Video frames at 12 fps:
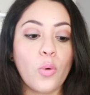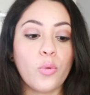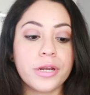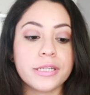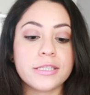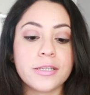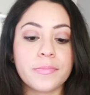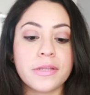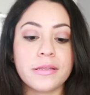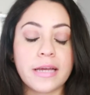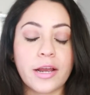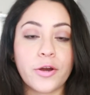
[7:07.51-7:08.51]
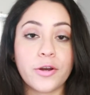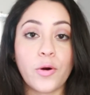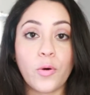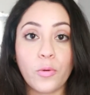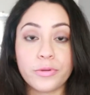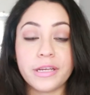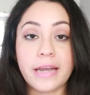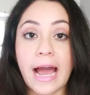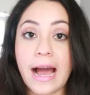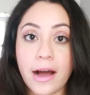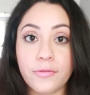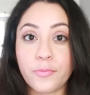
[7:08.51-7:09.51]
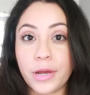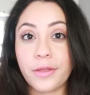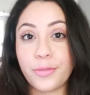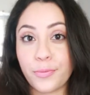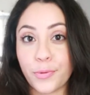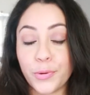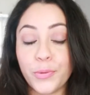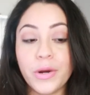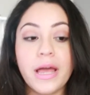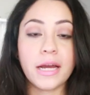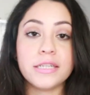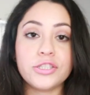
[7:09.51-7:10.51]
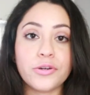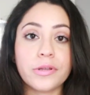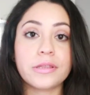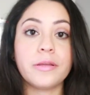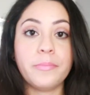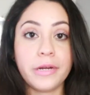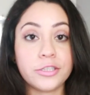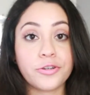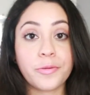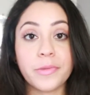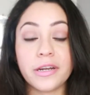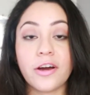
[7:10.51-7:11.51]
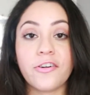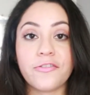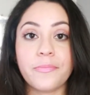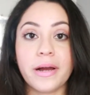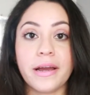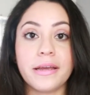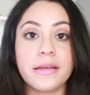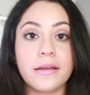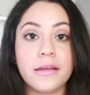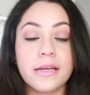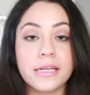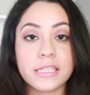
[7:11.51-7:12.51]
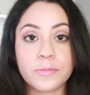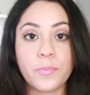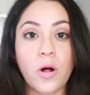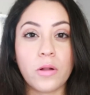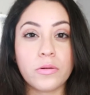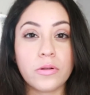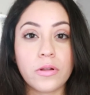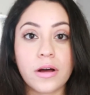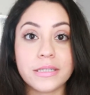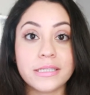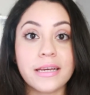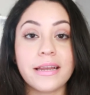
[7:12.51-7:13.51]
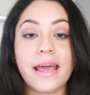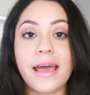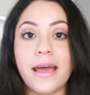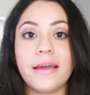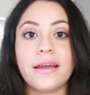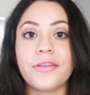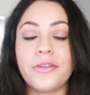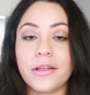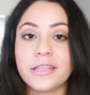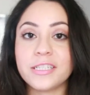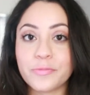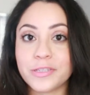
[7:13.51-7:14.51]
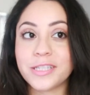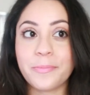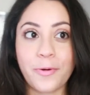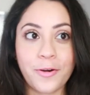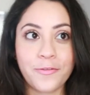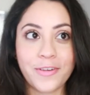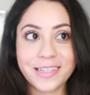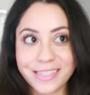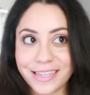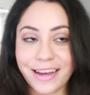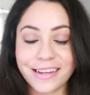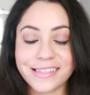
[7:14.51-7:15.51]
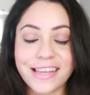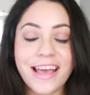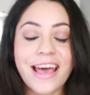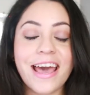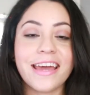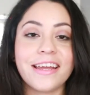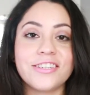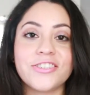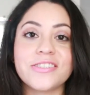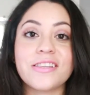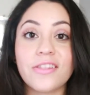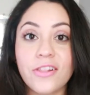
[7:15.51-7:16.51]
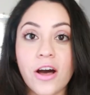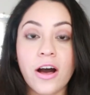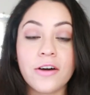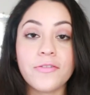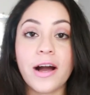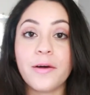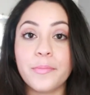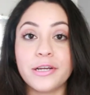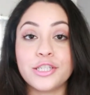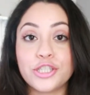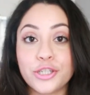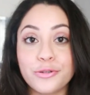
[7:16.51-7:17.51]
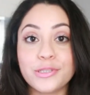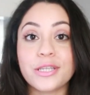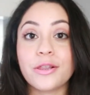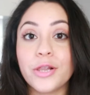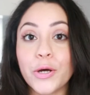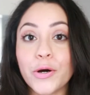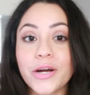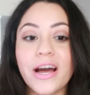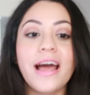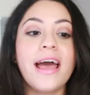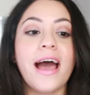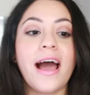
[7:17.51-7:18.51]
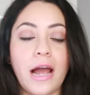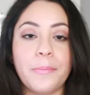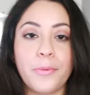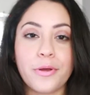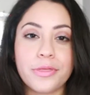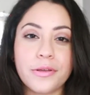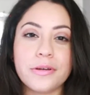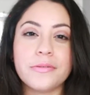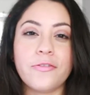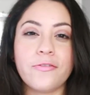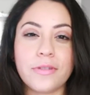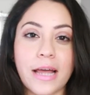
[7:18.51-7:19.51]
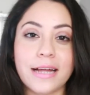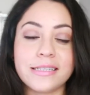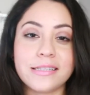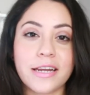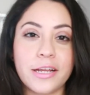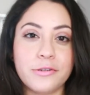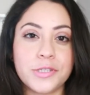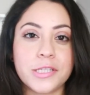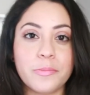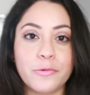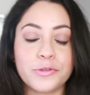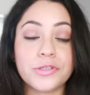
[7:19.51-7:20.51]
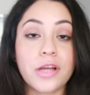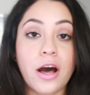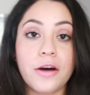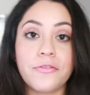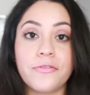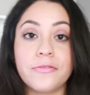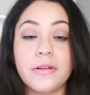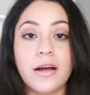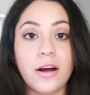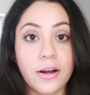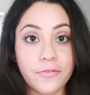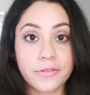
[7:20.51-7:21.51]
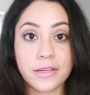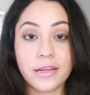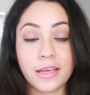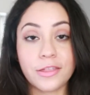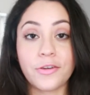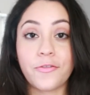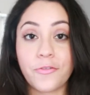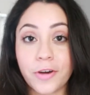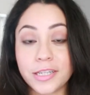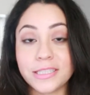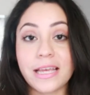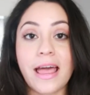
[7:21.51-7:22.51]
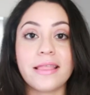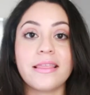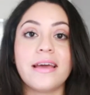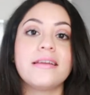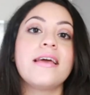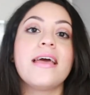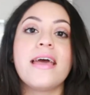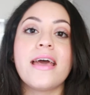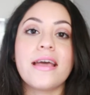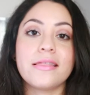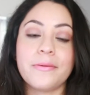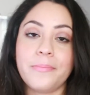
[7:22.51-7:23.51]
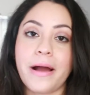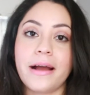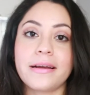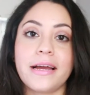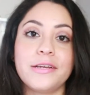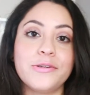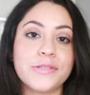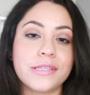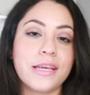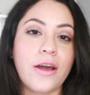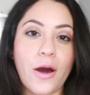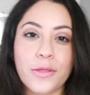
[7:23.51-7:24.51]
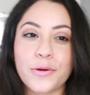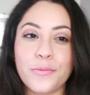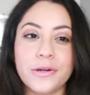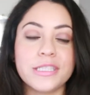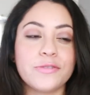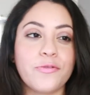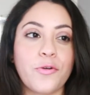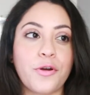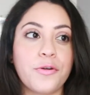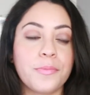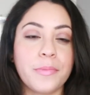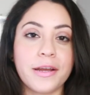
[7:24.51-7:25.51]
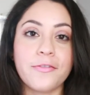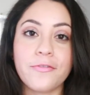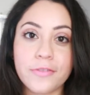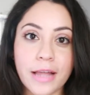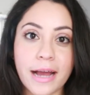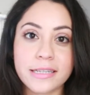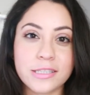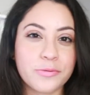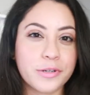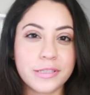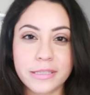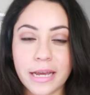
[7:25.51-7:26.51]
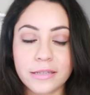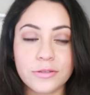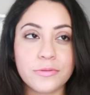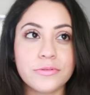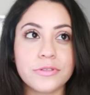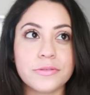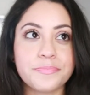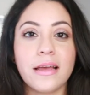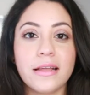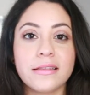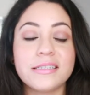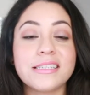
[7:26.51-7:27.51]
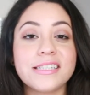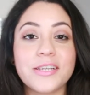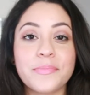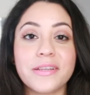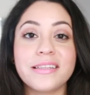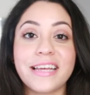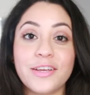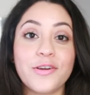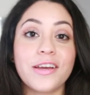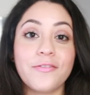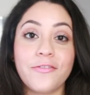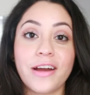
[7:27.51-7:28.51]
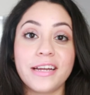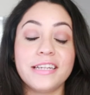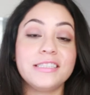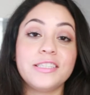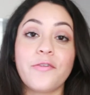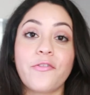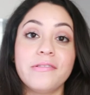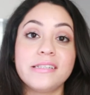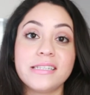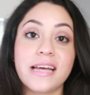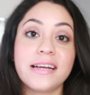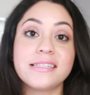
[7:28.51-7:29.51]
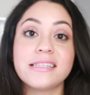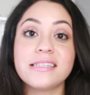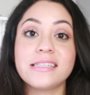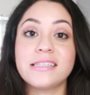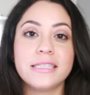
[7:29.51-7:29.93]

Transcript: wanted something that could hold it halfway through. I took the measurement of my small closet and I thought this was the perfect size and I just love how my shoes look. I put the flats that I use the most often often in the front and then in the back I use the other ones for my flats or sandals. And this is something that you can find in different sizes